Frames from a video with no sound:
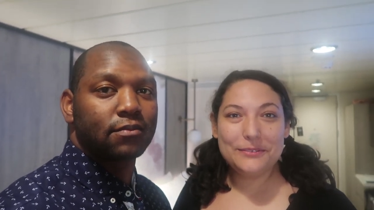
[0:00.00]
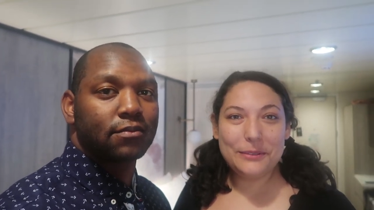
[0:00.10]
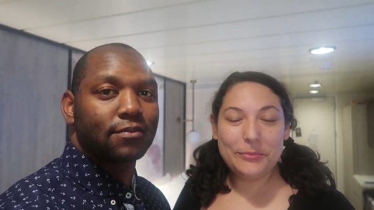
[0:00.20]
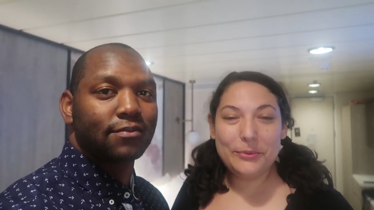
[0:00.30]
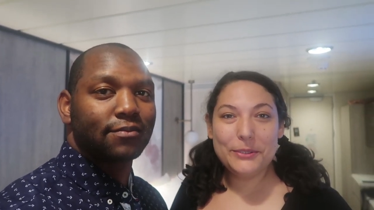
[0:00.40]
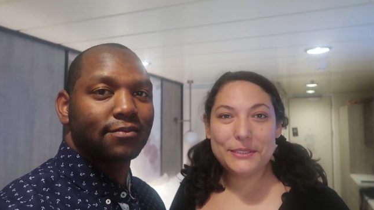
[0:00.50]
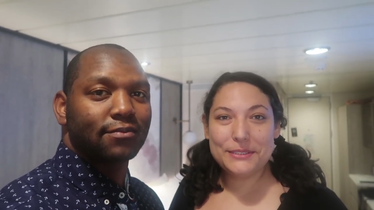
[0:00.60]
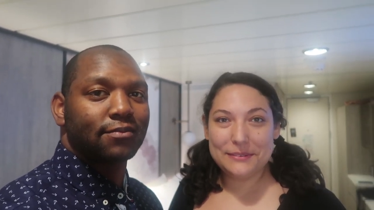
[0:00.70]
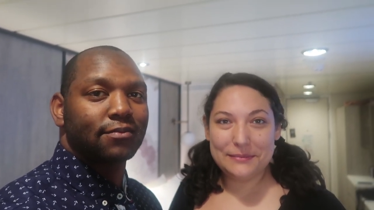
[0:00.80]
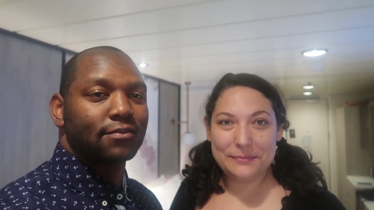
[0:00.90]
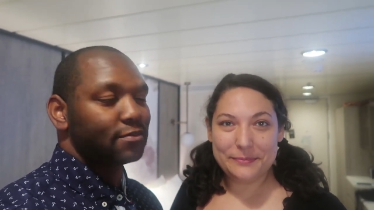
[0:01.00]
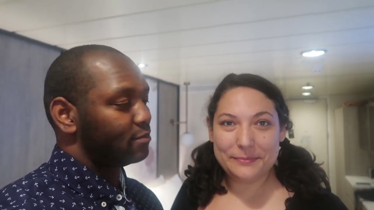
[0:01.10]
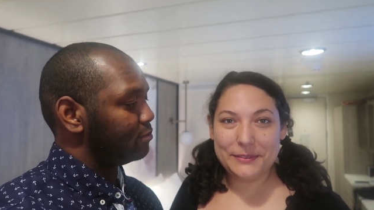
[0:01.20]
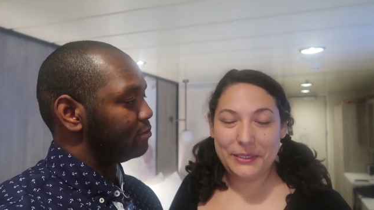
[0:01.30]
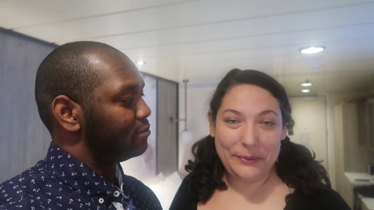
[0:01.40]
Speaker 1: that's really important.
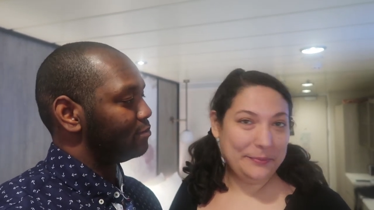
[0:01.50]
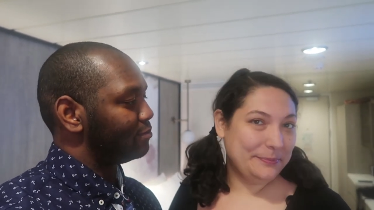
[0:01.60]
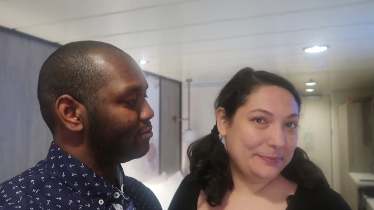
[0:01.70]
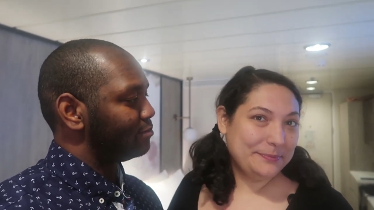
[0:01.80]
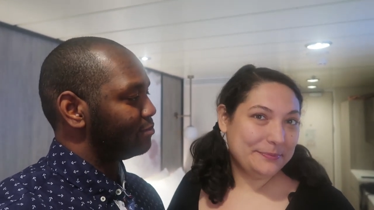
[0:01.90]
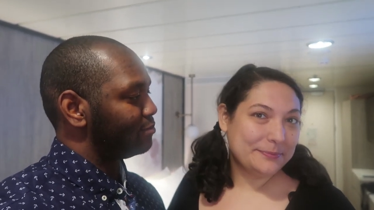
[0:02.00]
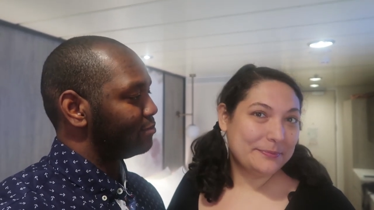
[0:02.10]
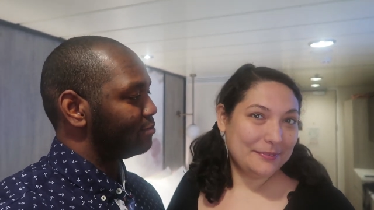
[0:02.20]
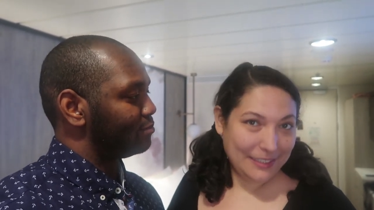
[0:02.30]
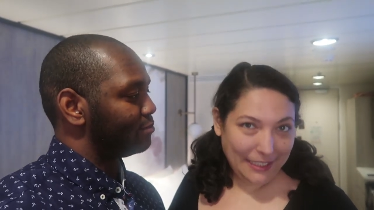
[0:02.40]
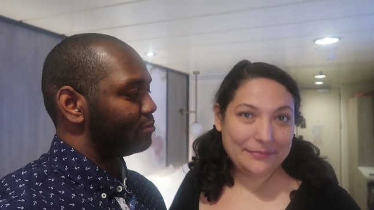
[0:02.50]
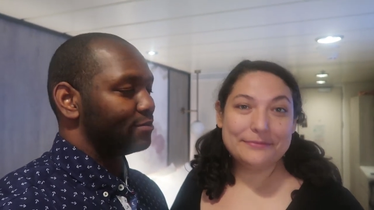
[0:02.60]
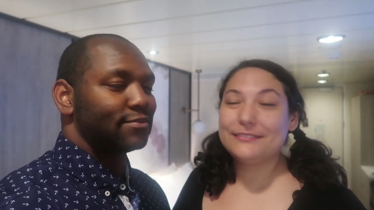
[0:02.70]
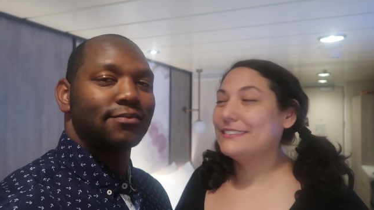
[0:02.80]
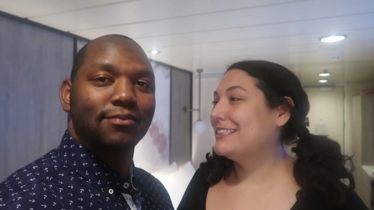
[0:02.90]
So yeah,
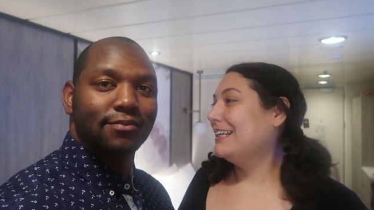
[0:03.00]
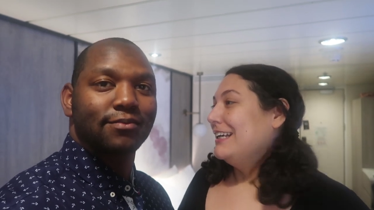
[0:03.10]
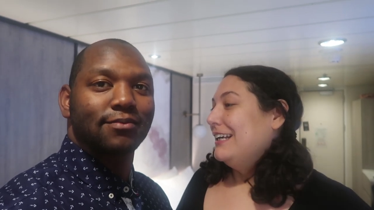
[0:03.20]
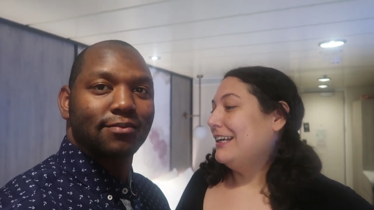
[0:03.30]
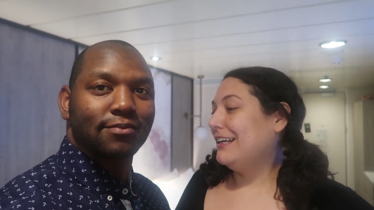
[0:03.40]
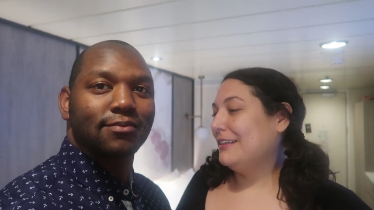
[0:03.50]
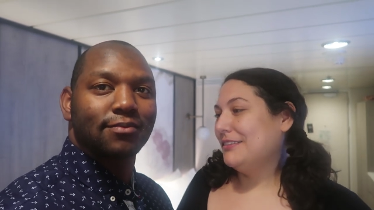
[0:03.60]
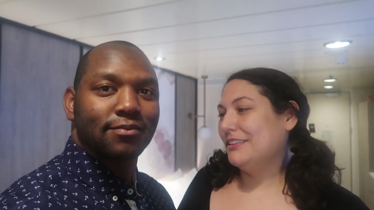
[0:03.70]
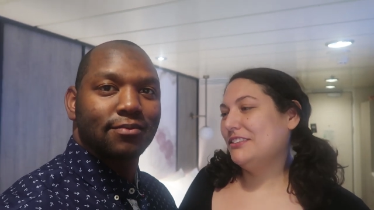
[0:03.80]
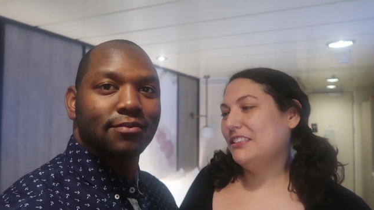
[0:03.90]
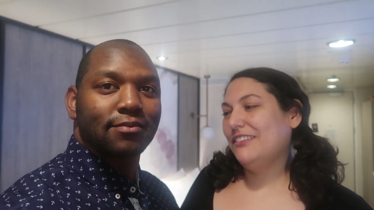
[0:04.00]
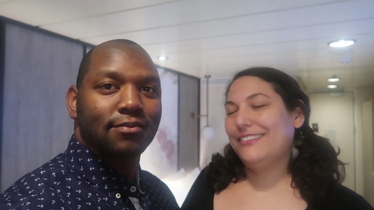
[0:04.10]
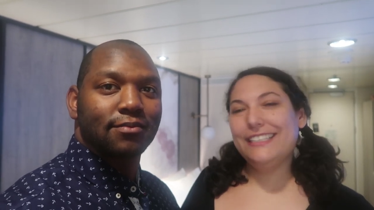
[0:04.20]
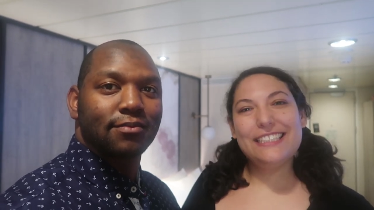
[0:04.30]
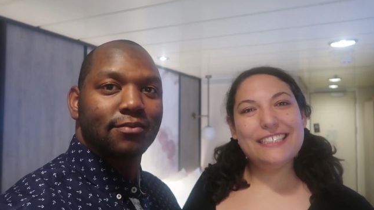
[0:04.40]
um, there's not
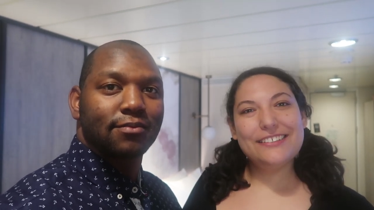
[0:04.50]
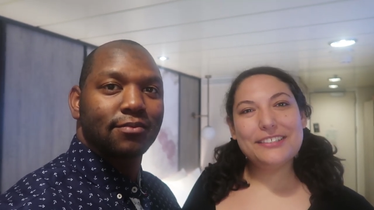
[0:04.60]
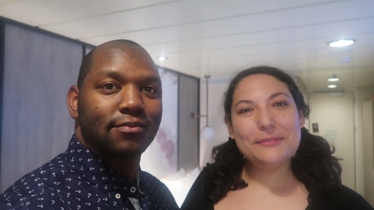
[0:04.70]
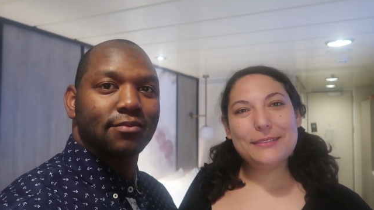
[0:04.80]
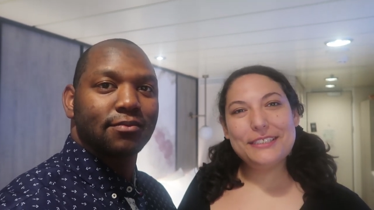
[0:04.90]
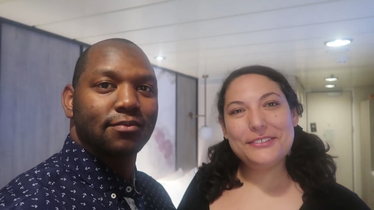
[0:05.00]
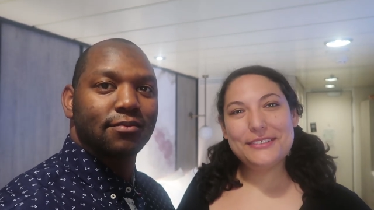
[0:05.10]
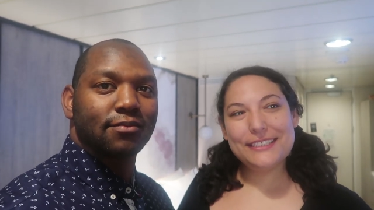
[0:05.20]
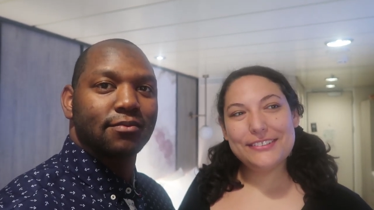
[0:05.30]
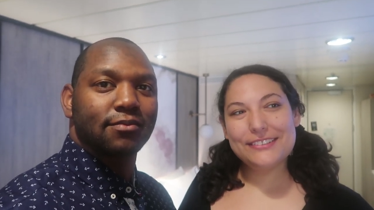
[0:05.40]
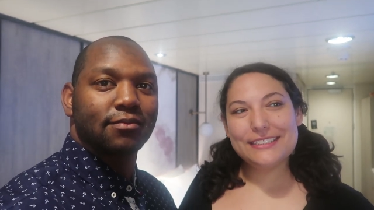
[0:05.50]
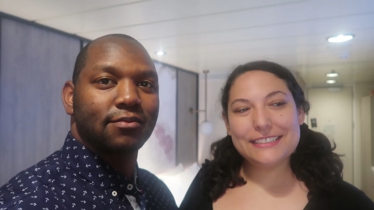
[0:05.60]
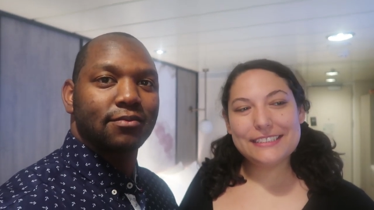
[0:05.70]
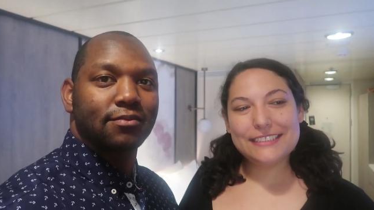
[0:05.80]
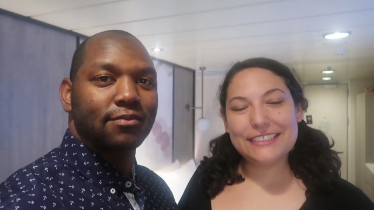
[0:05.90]
really anything on the menu that looks
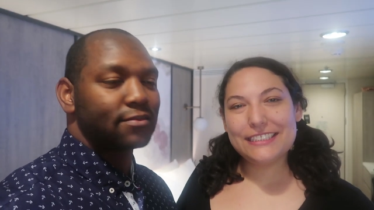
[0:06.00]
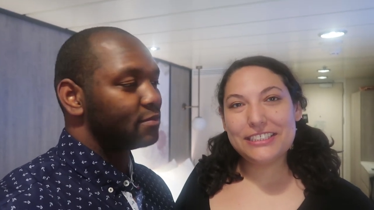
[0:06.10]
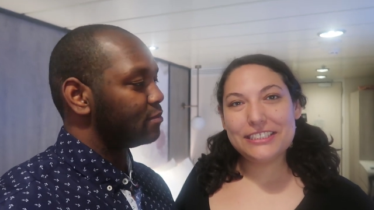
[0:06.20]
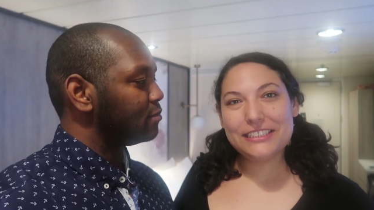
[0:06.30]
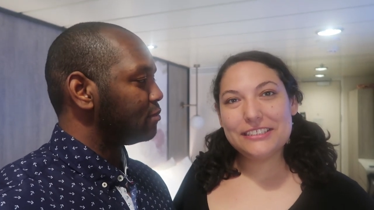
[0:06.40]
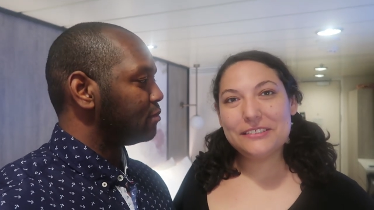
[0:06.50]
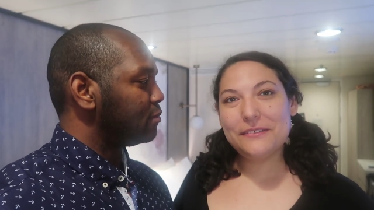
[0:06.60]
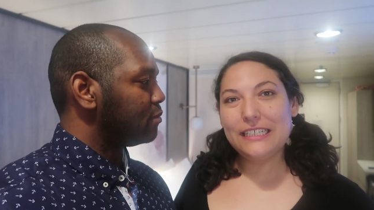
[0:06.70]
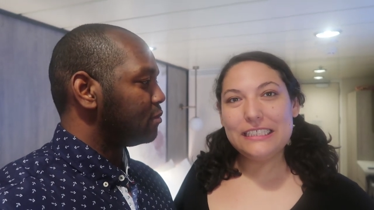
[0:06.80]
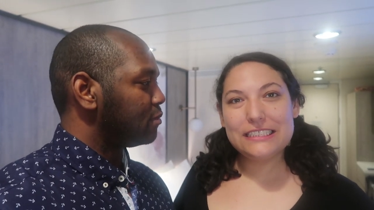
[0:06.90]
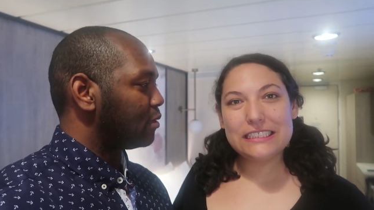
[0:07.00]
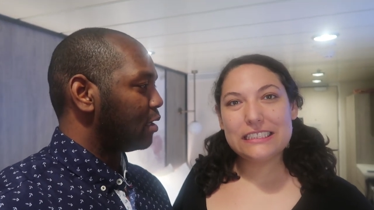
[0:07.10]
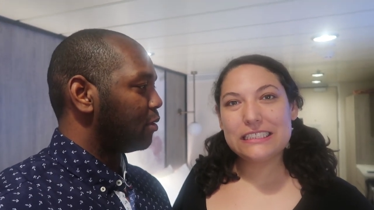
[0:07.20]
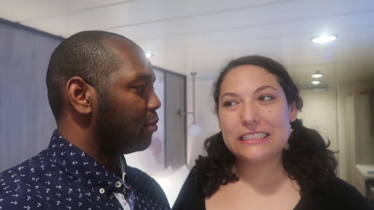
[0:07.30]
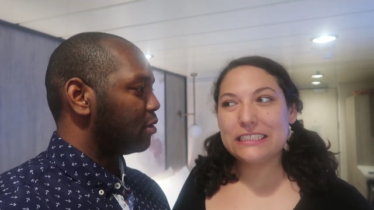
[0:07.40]
Speaker 2: delicious to us.
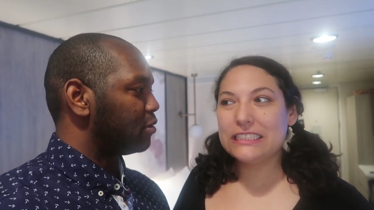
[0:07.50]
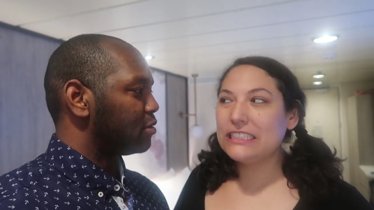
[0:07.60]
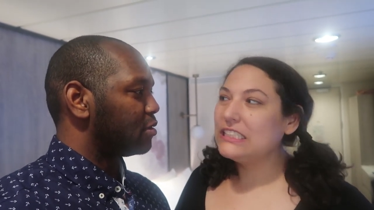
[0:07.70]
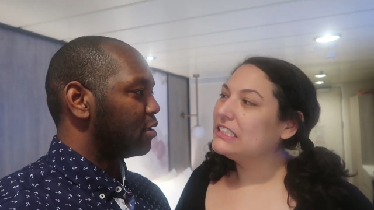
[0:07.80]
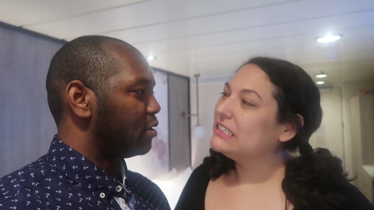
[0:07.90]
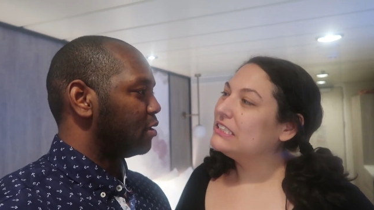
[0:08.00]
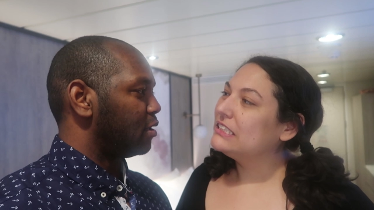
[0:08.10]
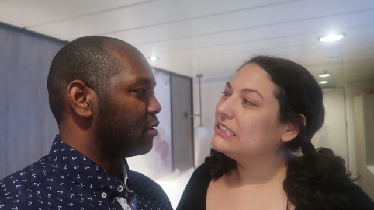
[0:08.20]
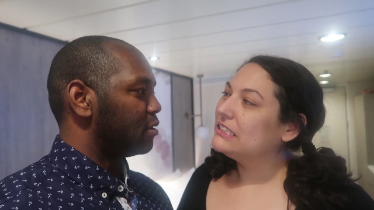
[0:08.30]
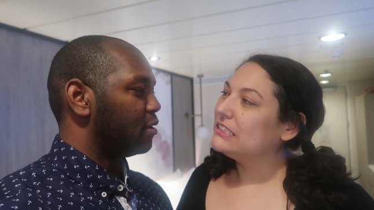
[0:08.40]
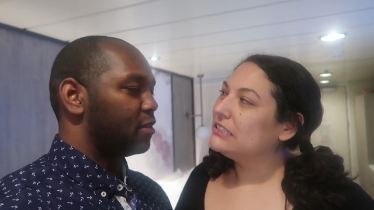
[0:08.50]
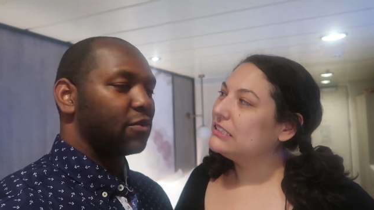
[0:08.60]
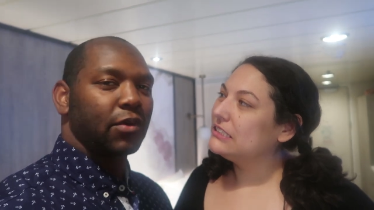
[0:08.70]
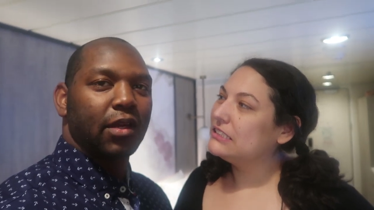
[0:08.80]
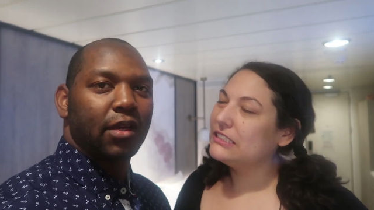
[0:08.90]
Yeah, we're just gonna get the
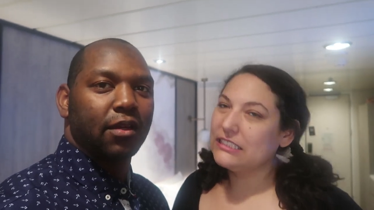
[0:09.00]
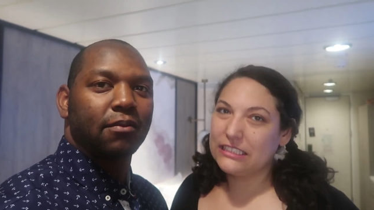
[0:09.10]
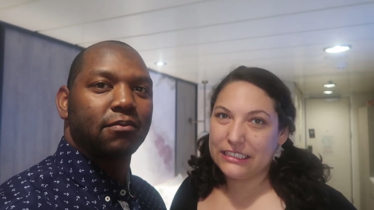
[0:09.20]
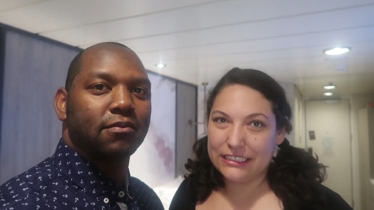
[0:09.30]
three